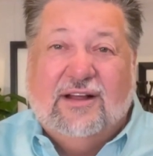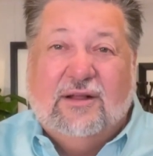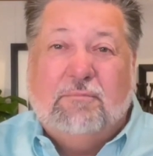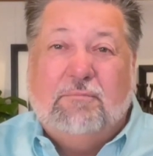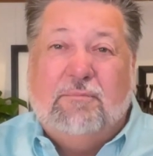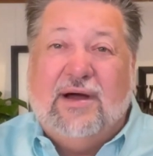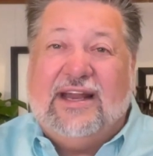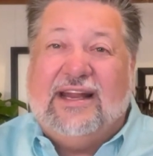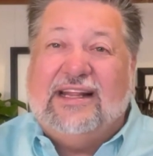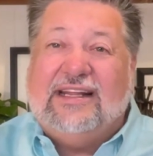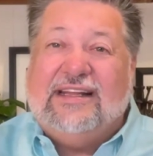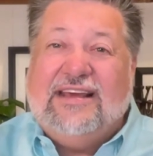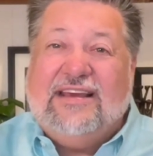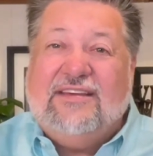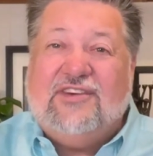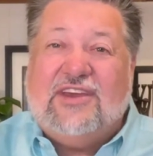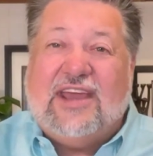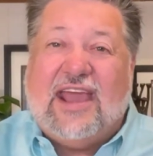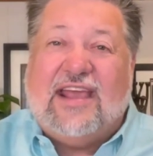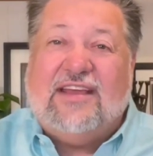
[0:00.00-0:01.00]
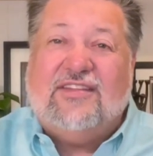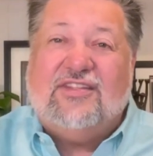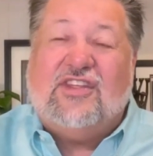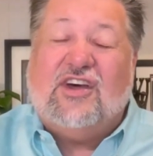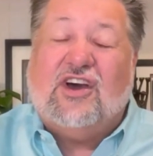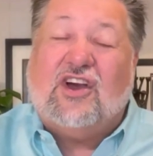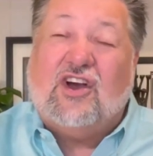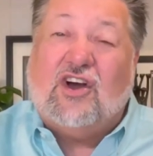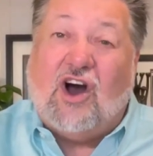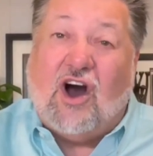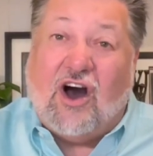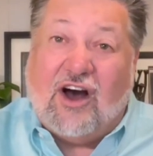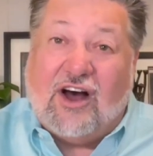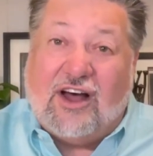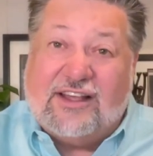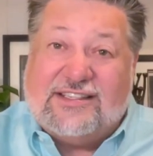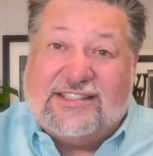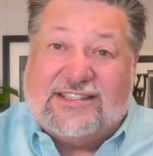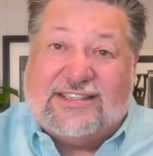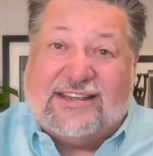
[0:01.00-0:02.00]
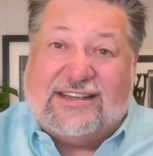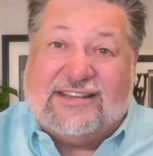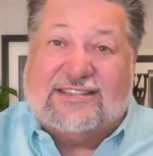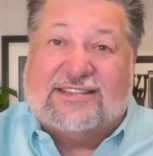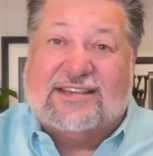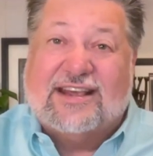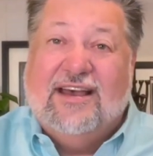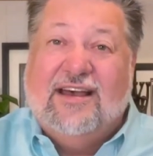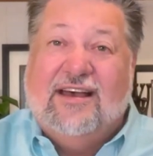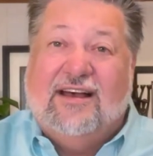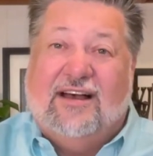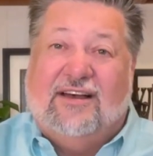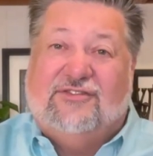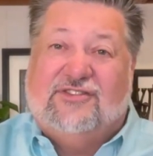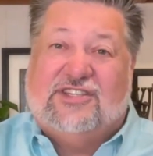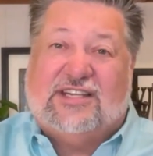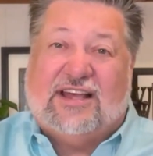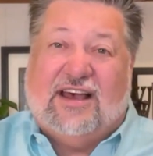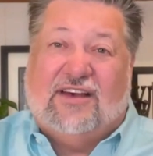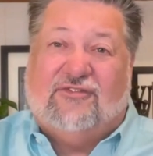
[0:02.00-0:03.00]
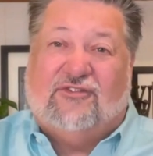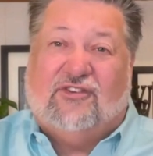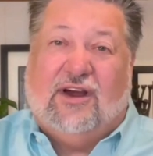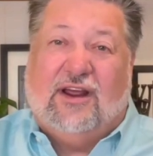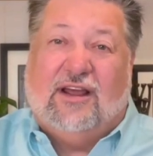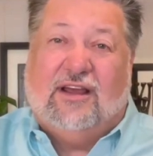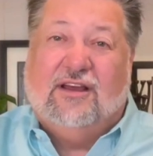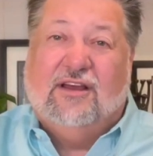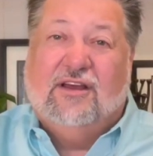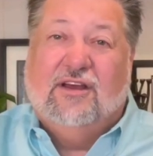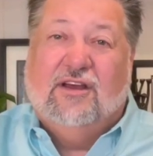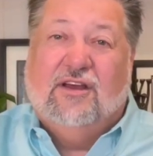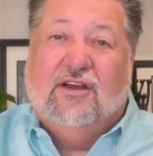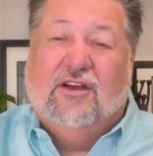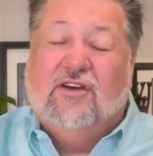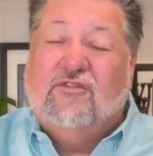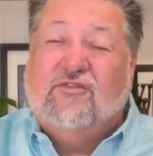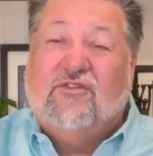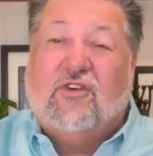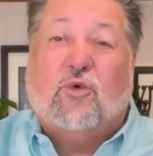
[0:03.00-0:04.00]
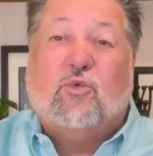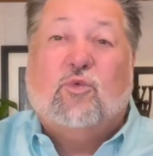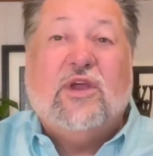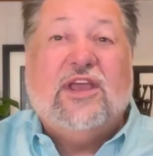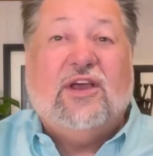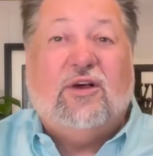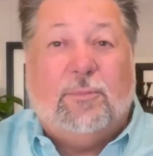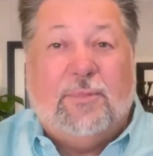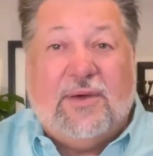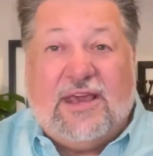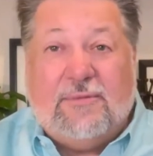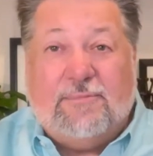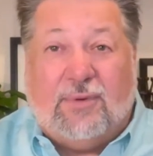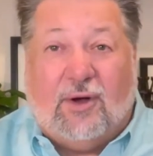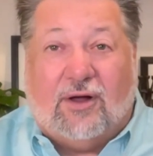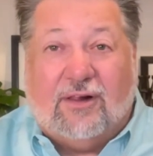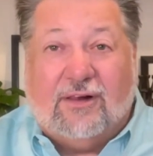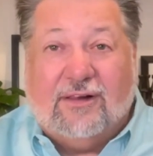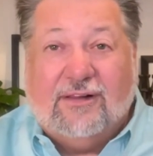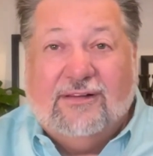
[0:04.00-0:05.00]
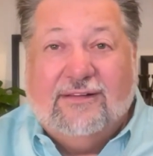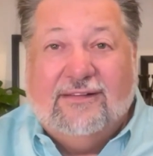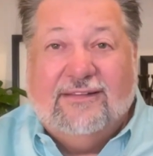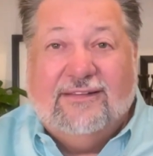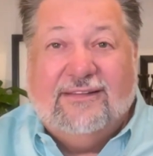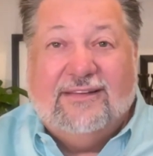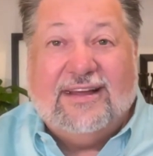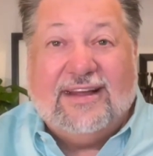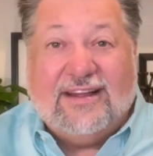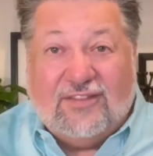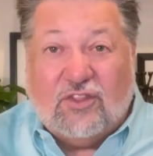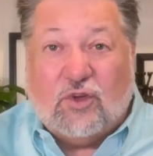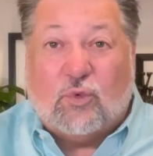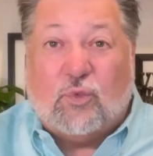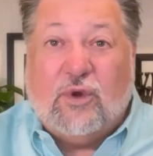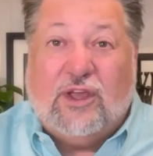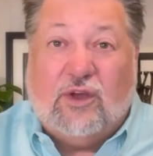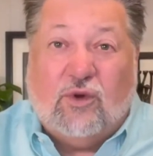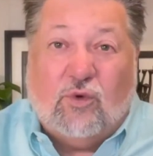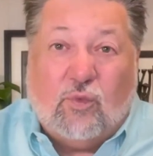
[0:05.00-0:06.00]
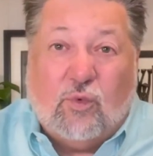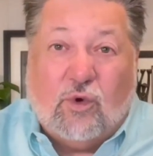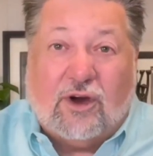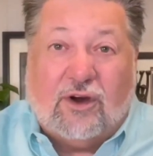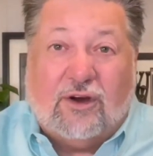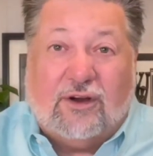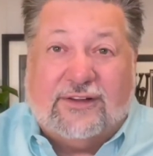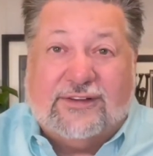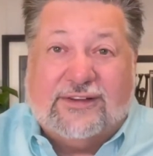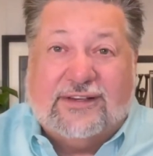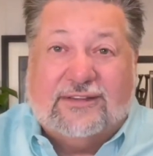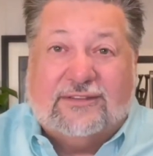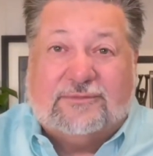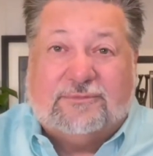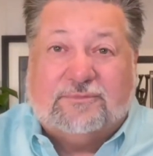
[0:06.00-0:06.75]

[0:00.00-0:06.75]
but alleviate the causes of suffering for real people in the real world.